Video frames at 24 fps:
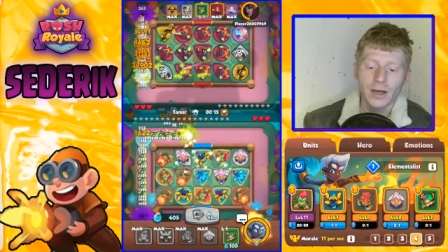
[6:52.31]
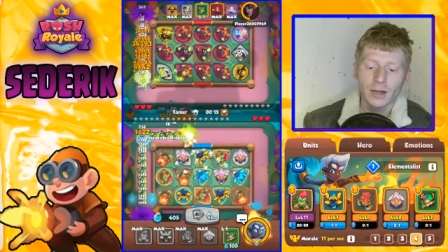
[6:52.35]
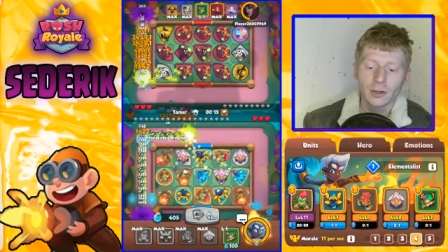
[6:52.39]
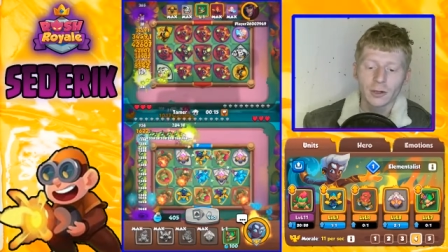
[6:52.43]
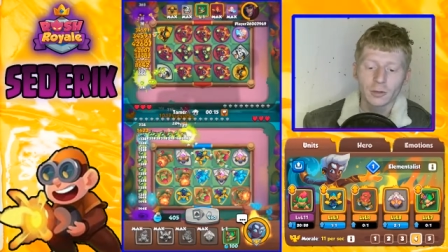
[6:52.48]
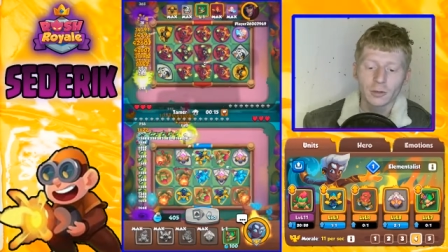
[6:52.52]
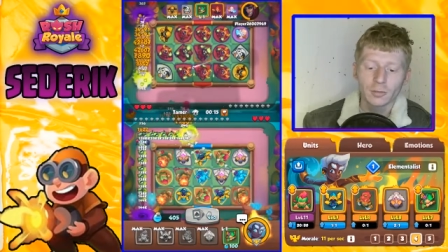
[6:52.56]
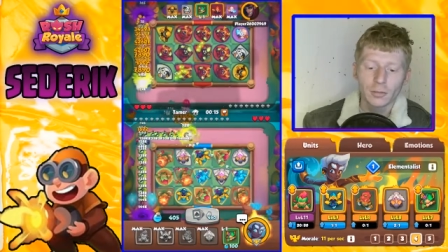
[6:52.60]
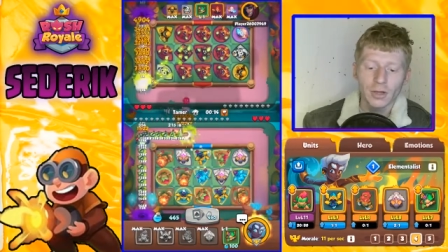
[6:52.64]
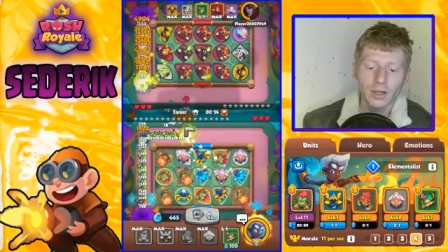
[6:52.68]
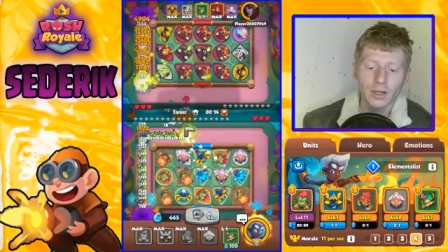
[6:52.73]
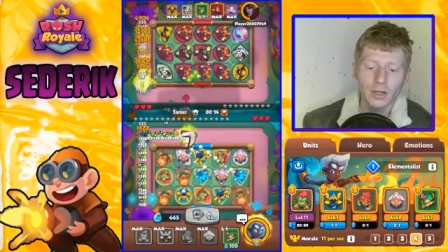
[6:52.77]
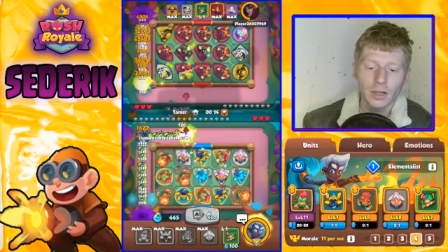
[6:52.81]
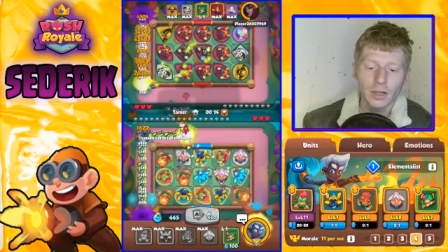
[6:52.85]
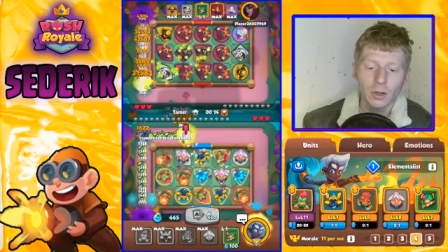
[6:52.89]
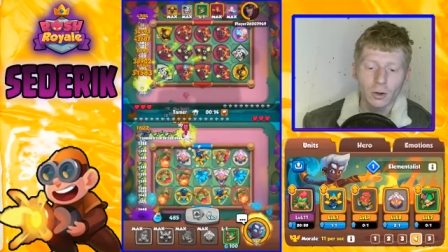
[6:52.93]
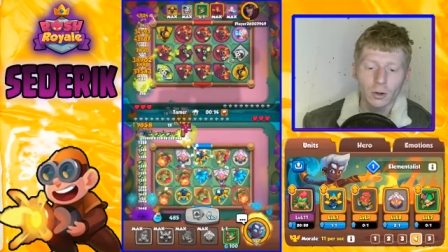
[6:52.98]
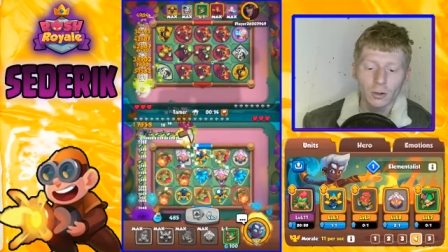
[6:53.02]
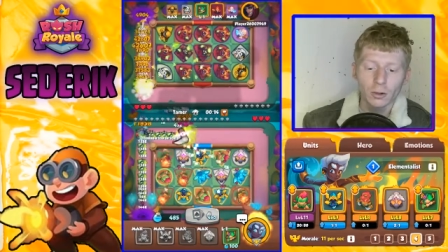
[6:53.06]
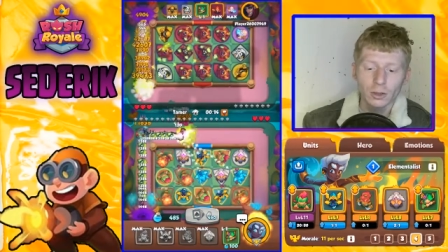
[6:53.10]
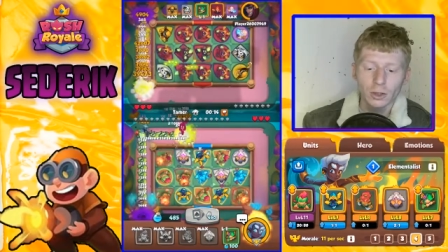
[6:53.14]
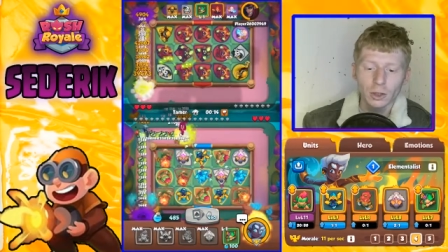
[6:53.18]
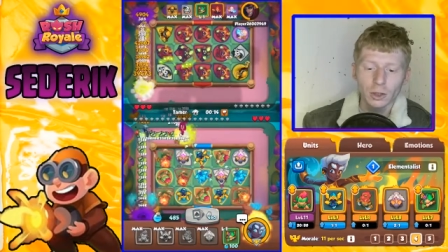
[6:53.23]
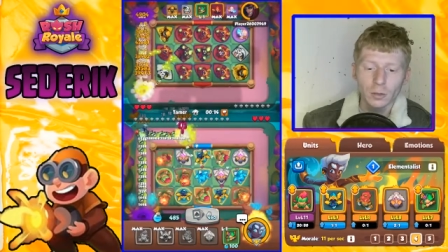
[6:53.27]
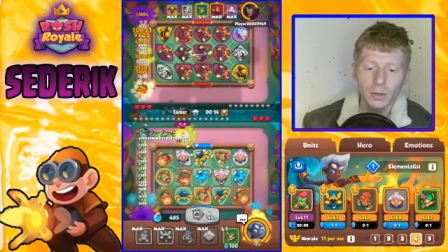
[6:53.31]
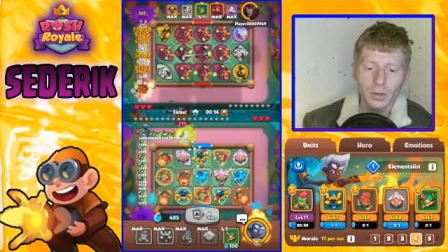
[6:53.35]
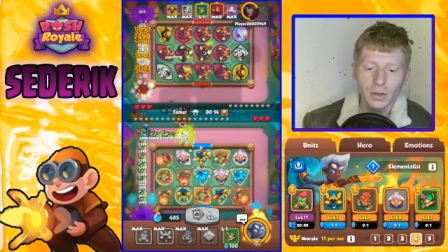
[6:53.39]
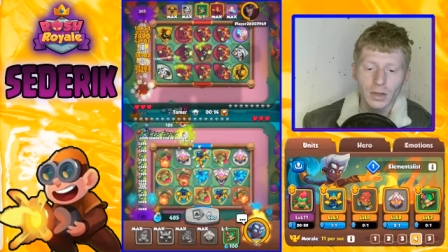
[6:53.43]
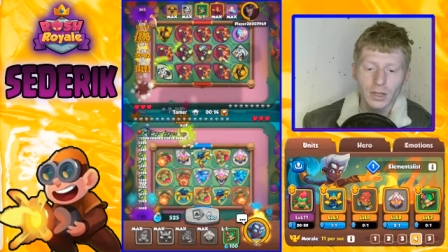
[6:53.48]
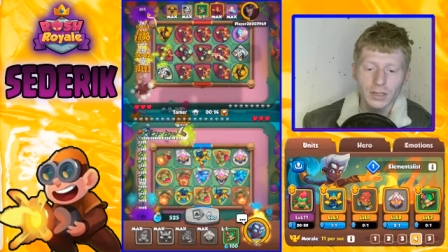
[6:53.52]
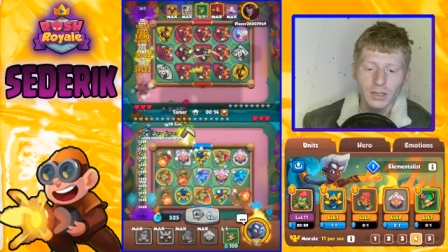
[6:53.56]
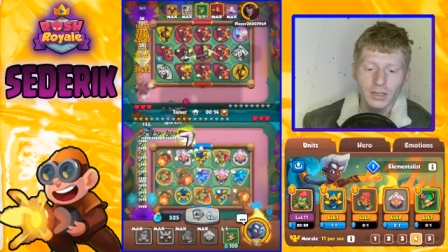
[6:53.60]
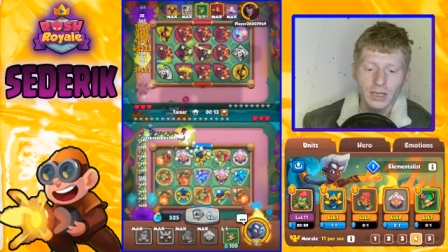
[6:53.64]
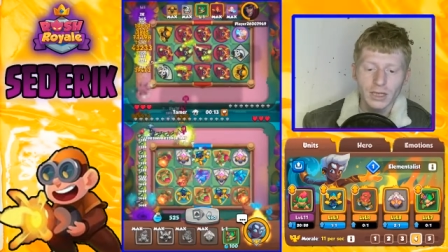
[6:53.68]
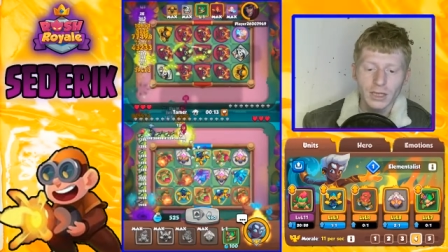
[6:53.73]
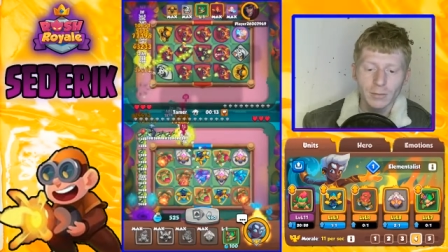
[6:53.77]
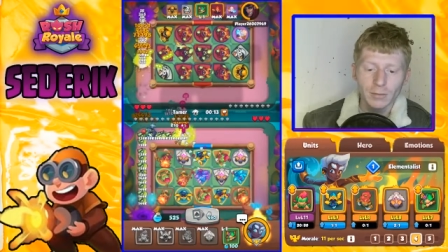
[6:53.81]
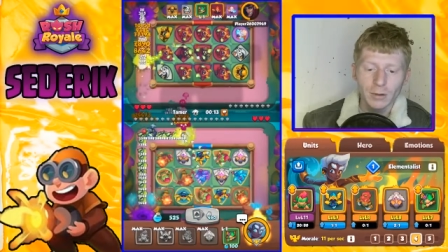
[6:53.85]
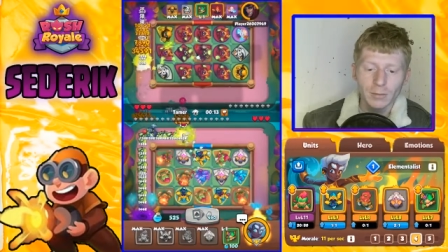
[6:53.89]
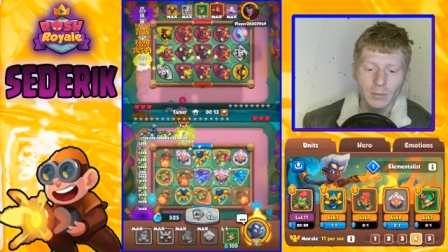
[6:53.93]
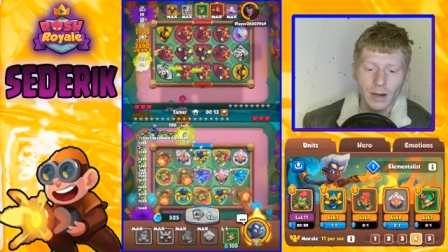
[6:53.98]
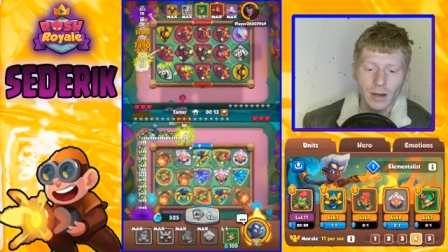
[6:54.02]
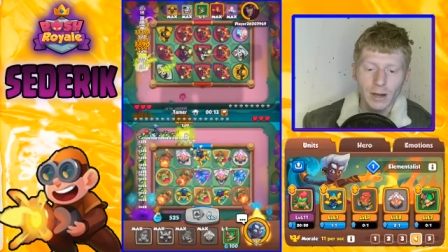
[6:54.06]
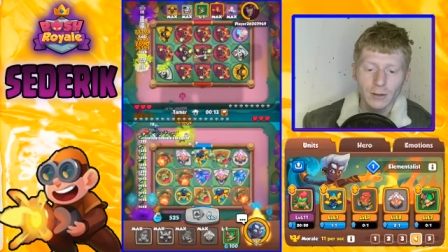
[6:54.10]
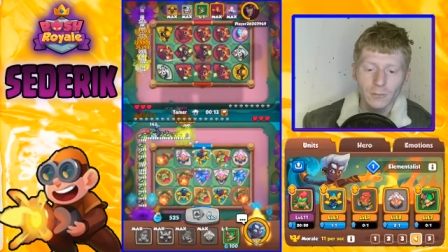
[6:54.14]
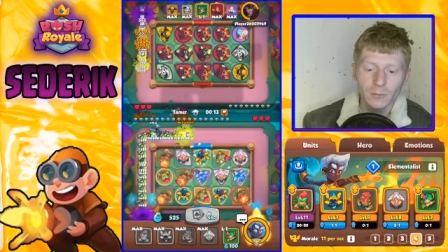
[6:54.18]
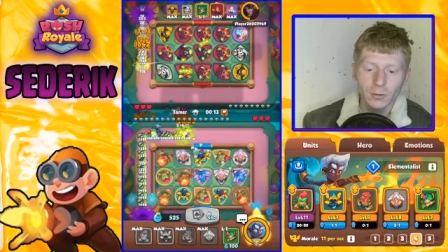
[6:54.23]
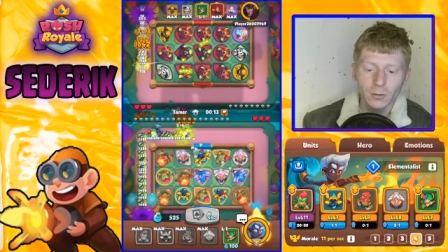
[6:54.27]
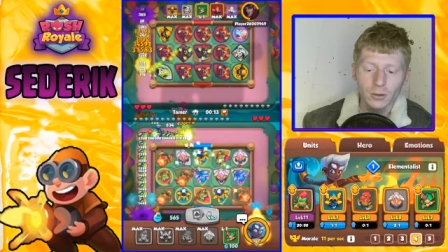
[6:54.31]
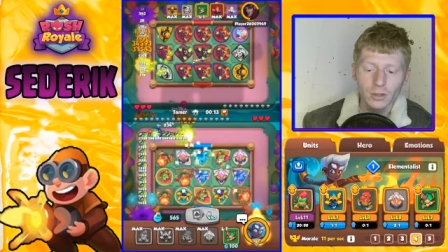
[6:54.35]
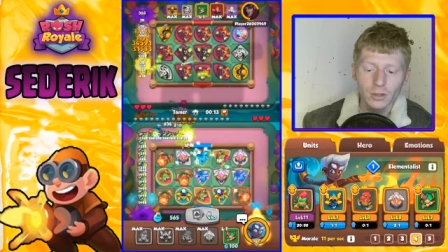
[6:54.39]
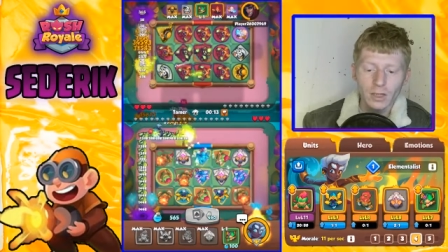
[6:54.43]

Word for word: Could be the clutch, could be things to keep it back for us.